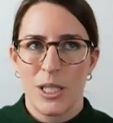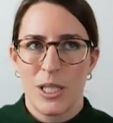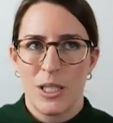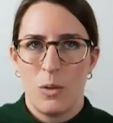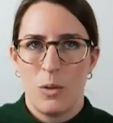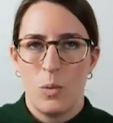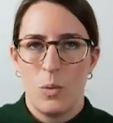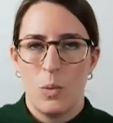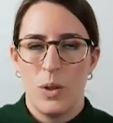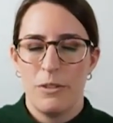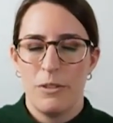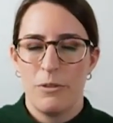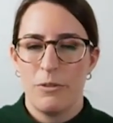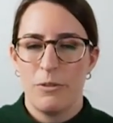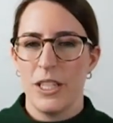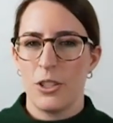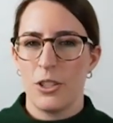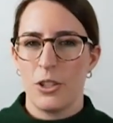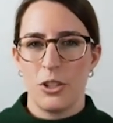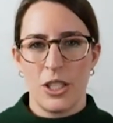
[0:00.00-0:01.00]
what if
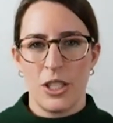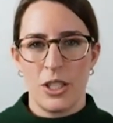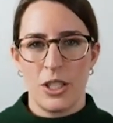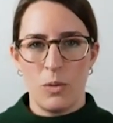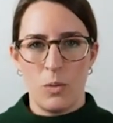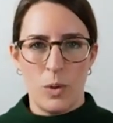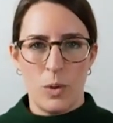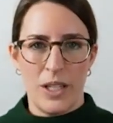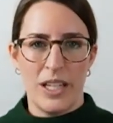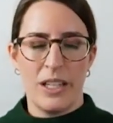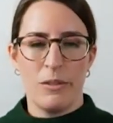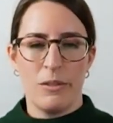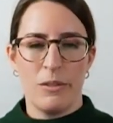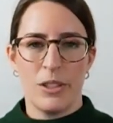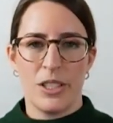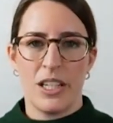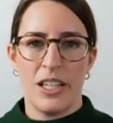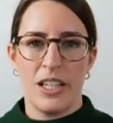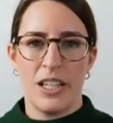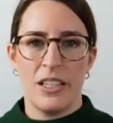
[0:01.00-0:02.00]
I took it when I
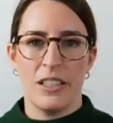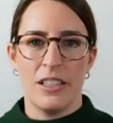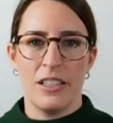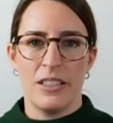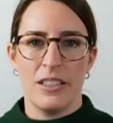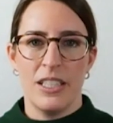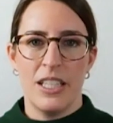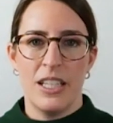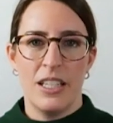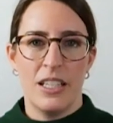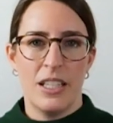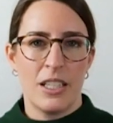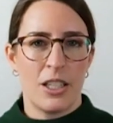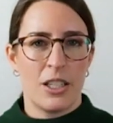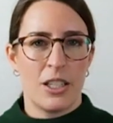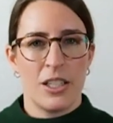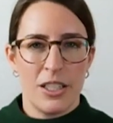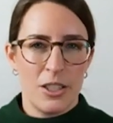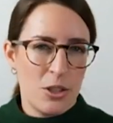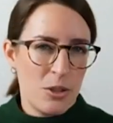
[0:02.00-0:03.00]
retired?
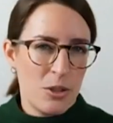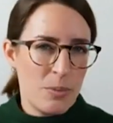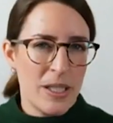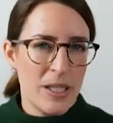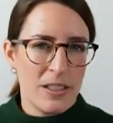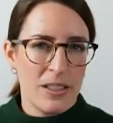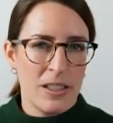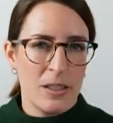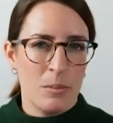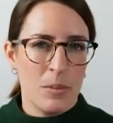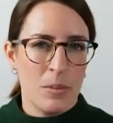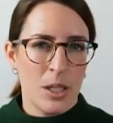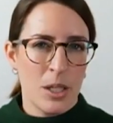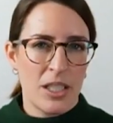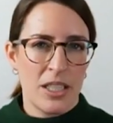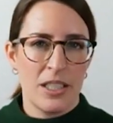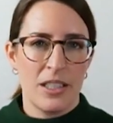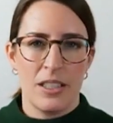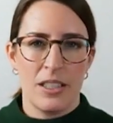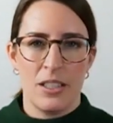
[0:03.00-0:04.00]
Could I do better in the
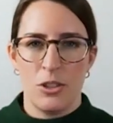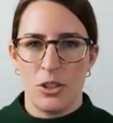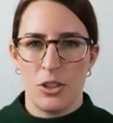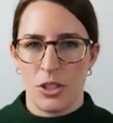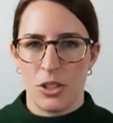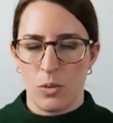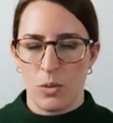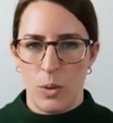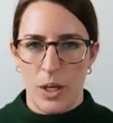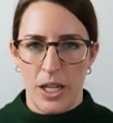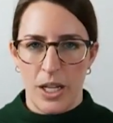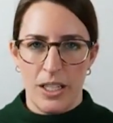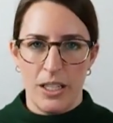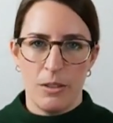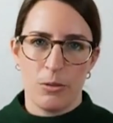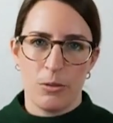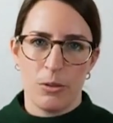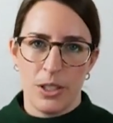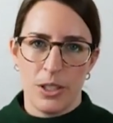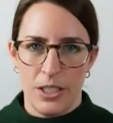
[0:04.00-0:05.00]
market than just waiting
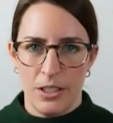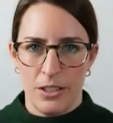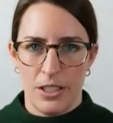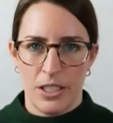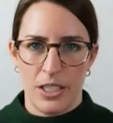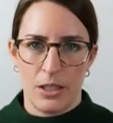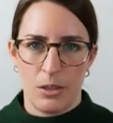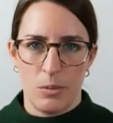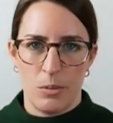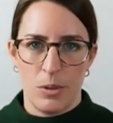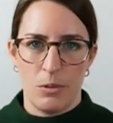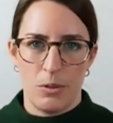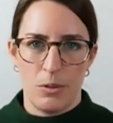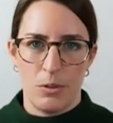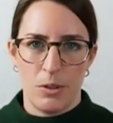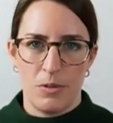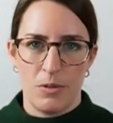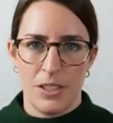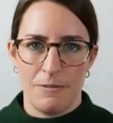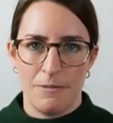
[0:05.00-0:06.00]
for a year to get the
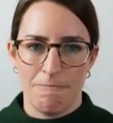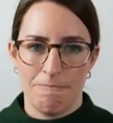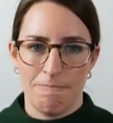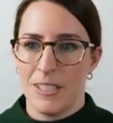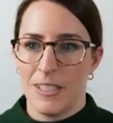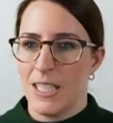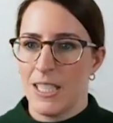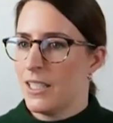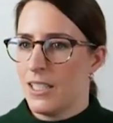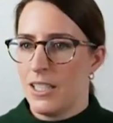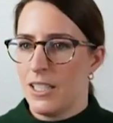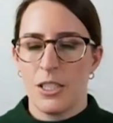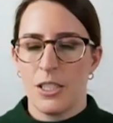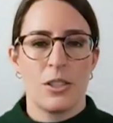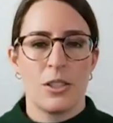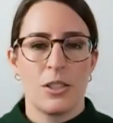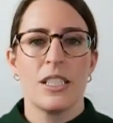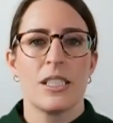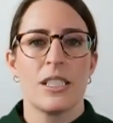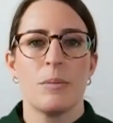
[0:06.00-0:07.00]
150?
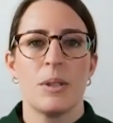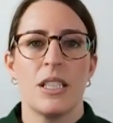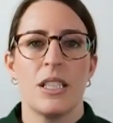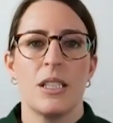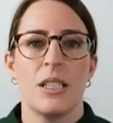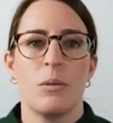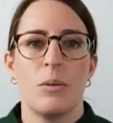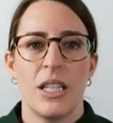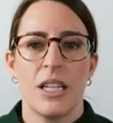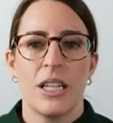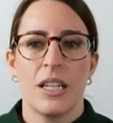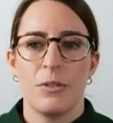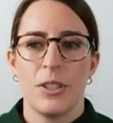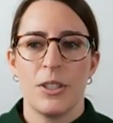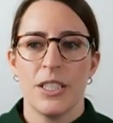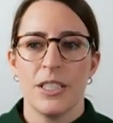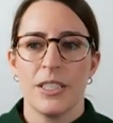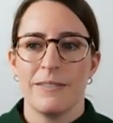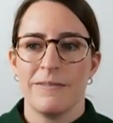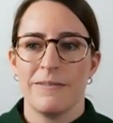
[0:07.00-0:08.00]
So that's something that we have
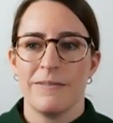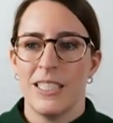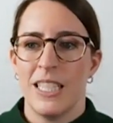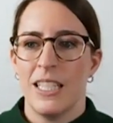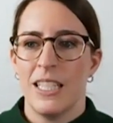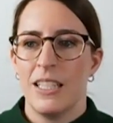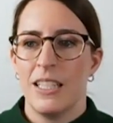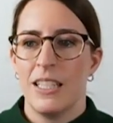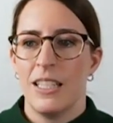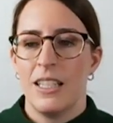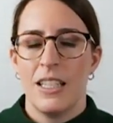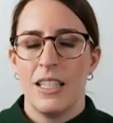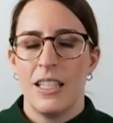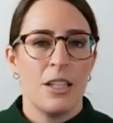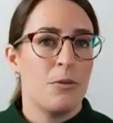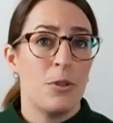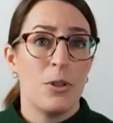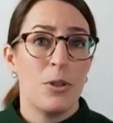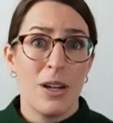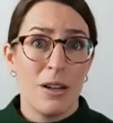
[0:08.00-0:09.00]
here.
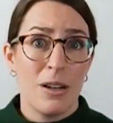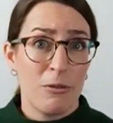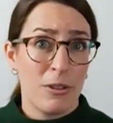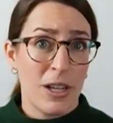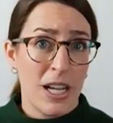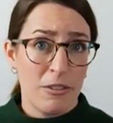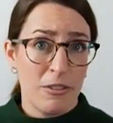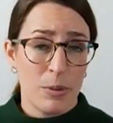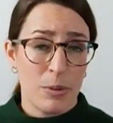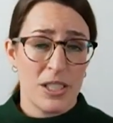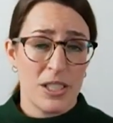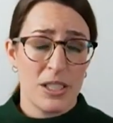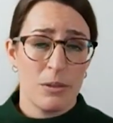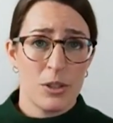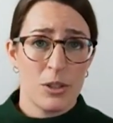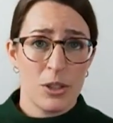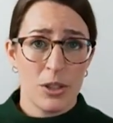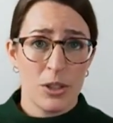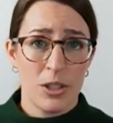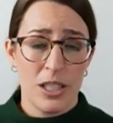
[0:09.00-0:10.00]
If you got 5%
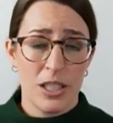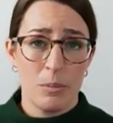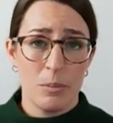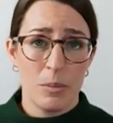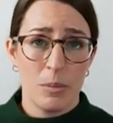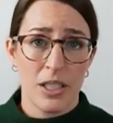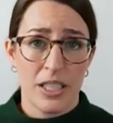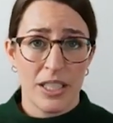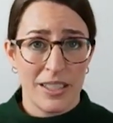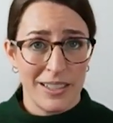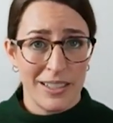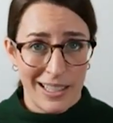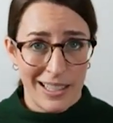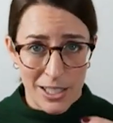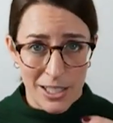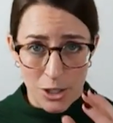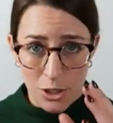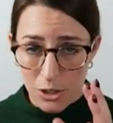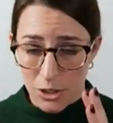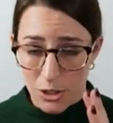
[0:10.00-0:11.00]
return in the market
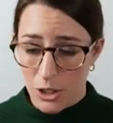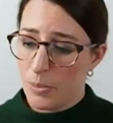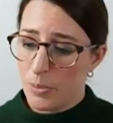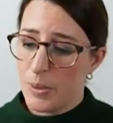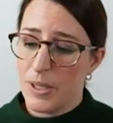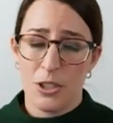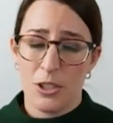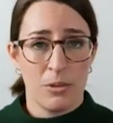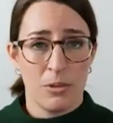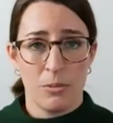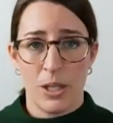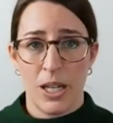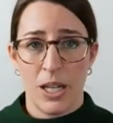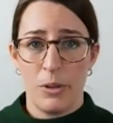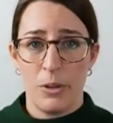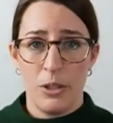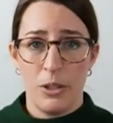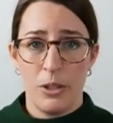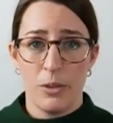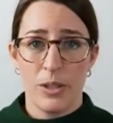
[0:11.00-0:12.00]
and took your pension right
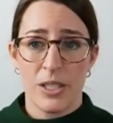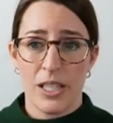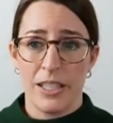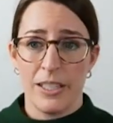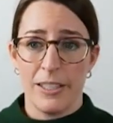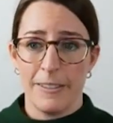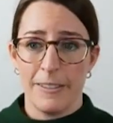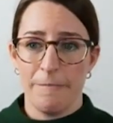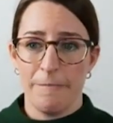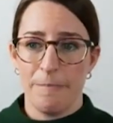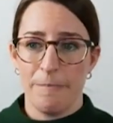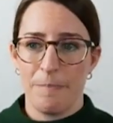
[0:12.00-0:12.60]
when you retired,